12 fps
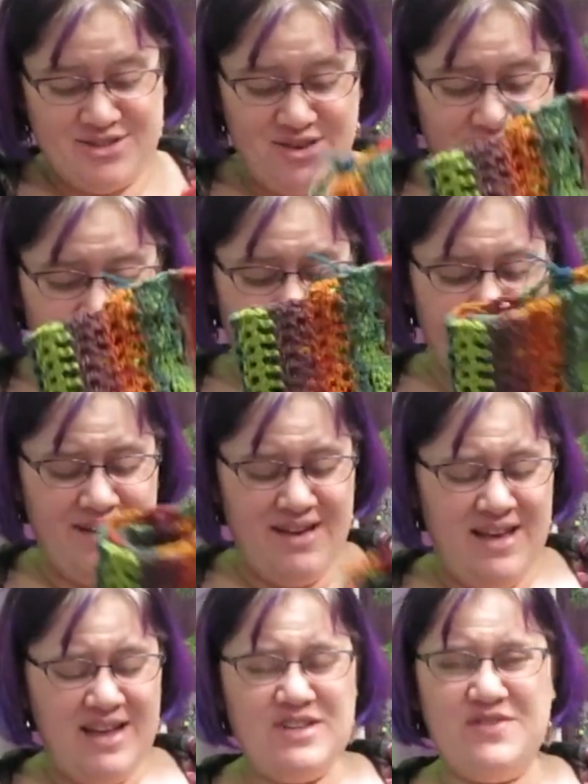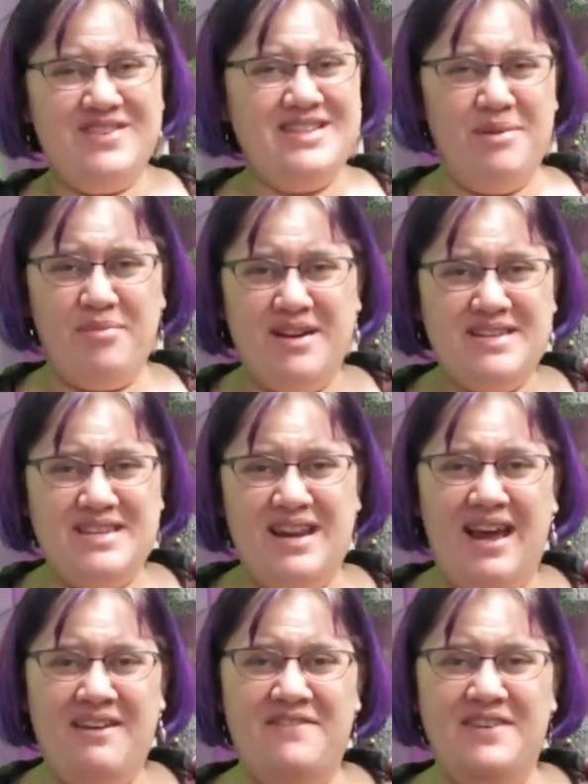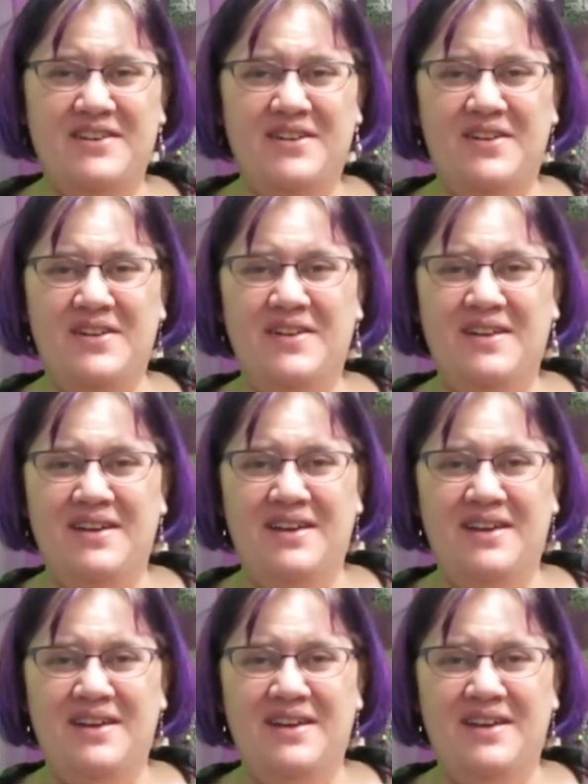yarn because for some reason I feel